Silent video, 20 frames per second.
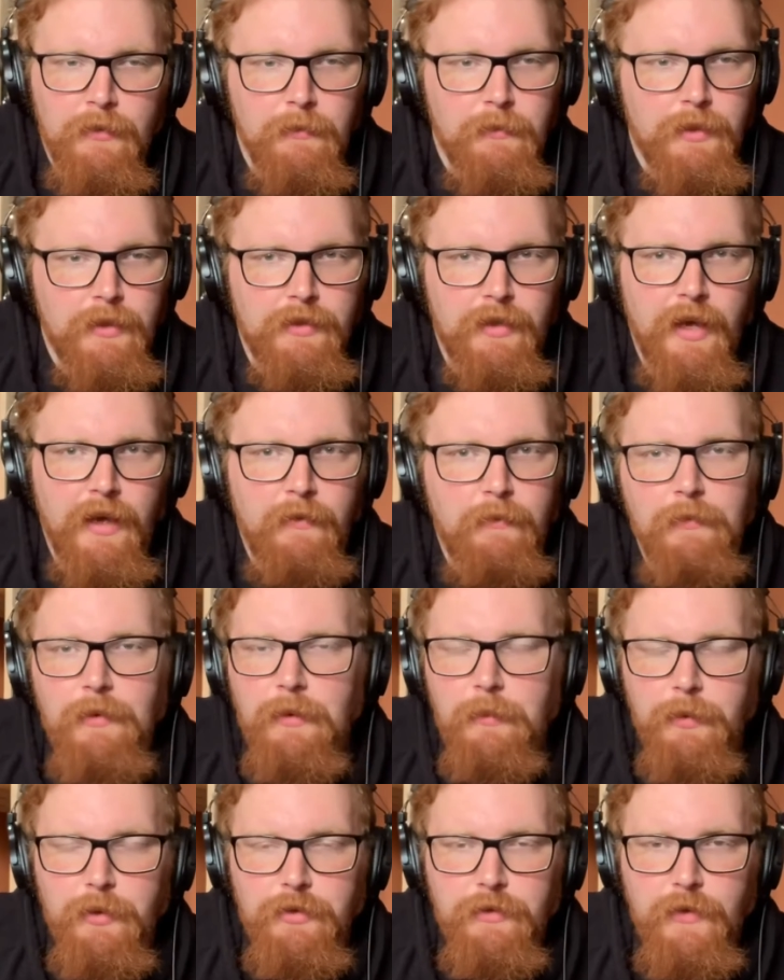because I have him in
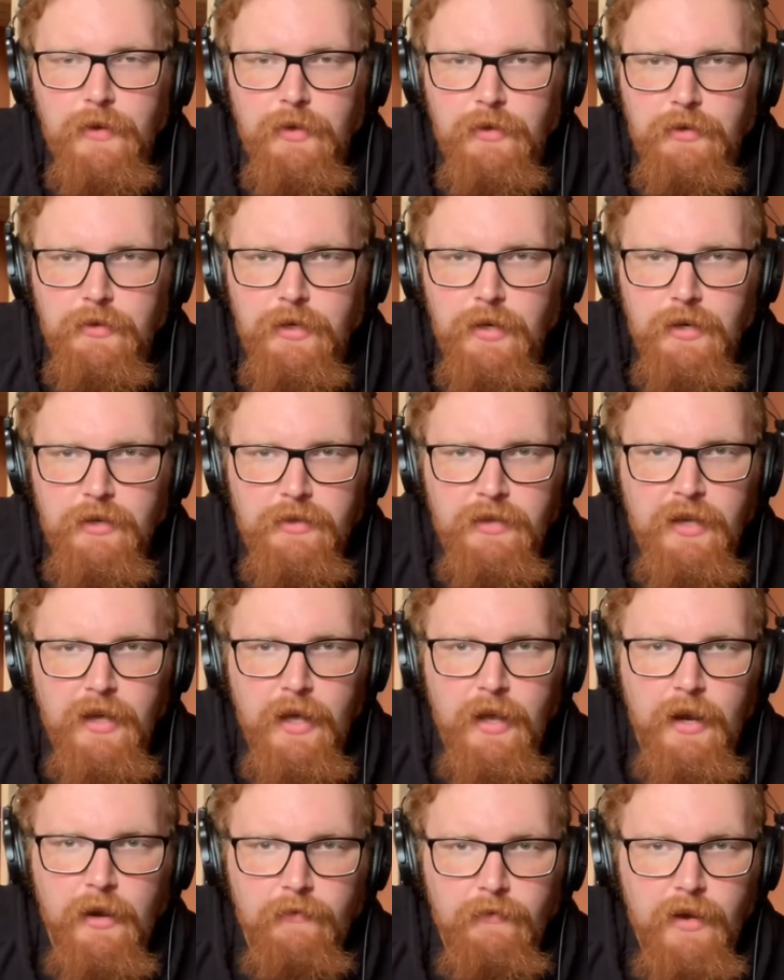a bunch of other guitars,
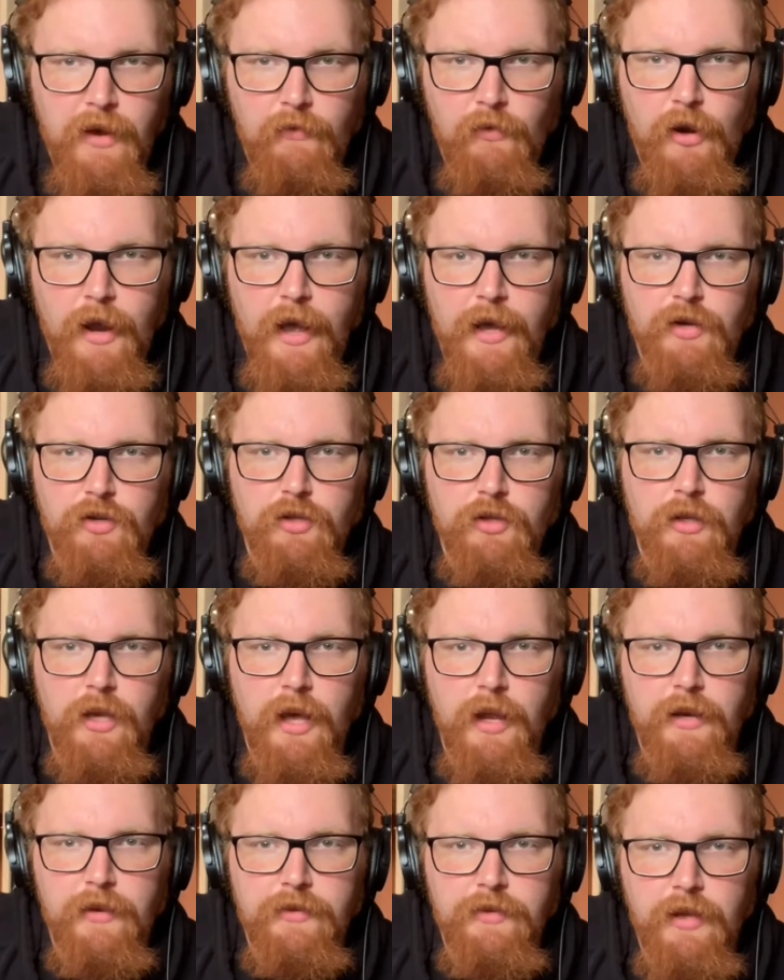and I've never actually
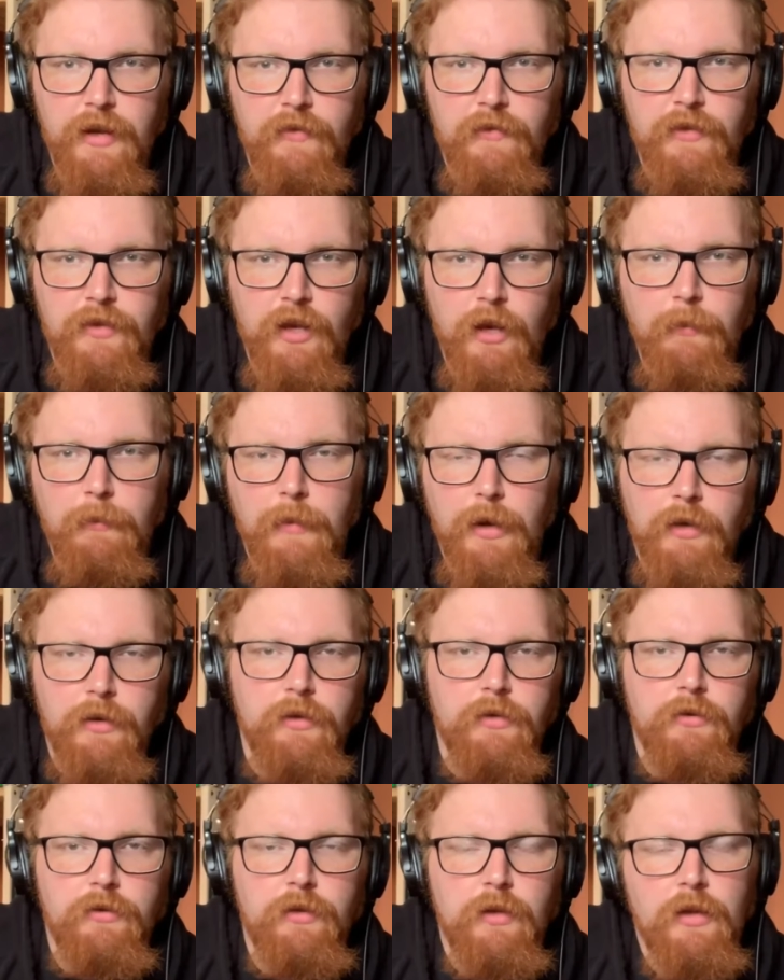had a set of his
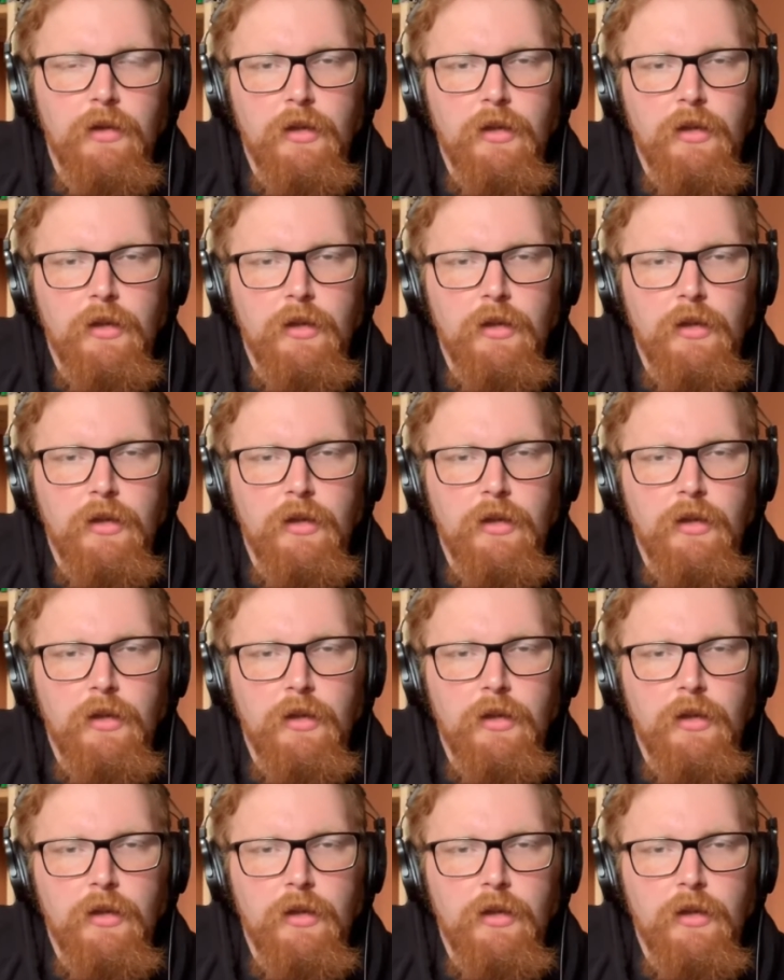humbuckers.